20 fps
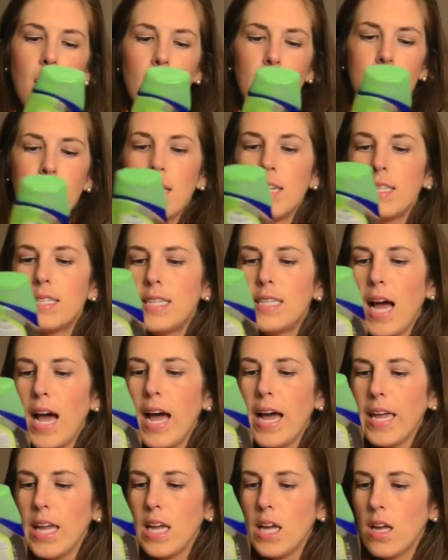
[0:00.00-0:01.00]
the
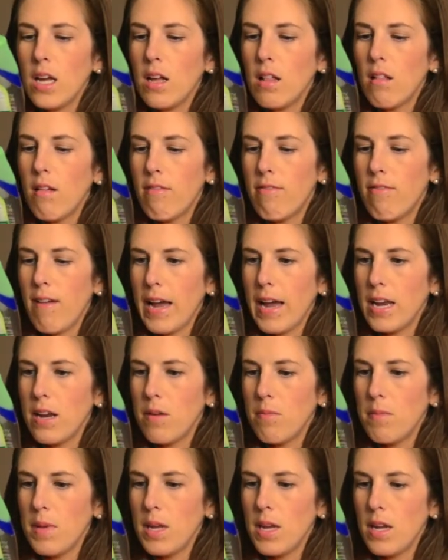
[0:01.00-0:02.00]
Dial
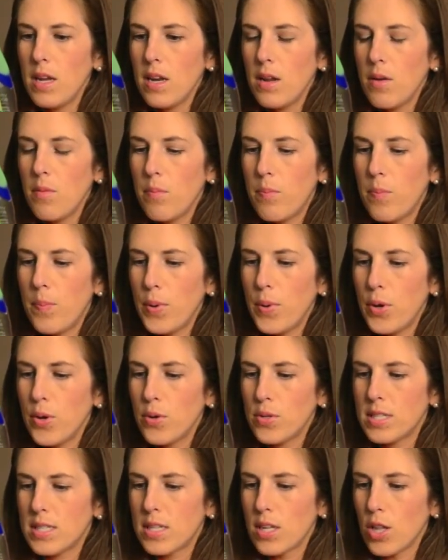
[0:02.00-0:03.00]
Vitamin
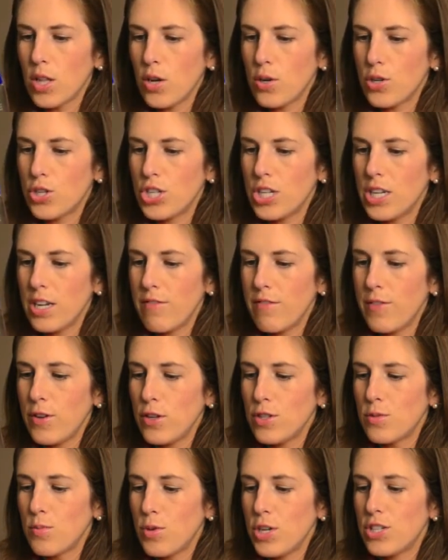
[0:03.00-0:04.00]
Boost Lotion
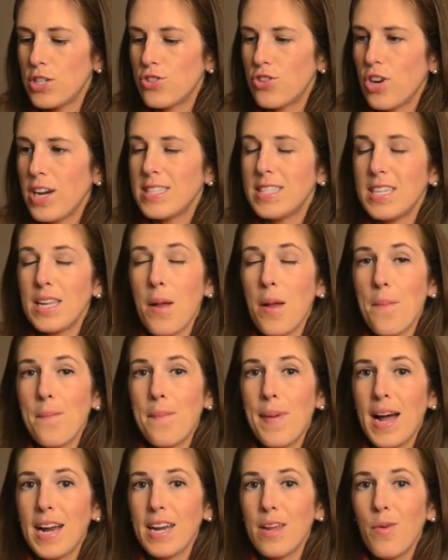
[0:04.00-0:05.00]
Infused Moisturizing
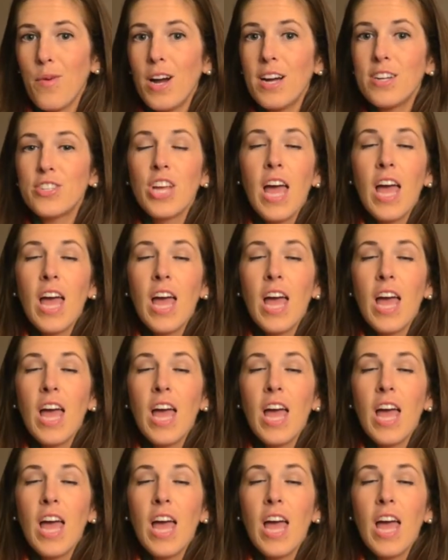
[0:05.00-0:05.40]
Body Wash.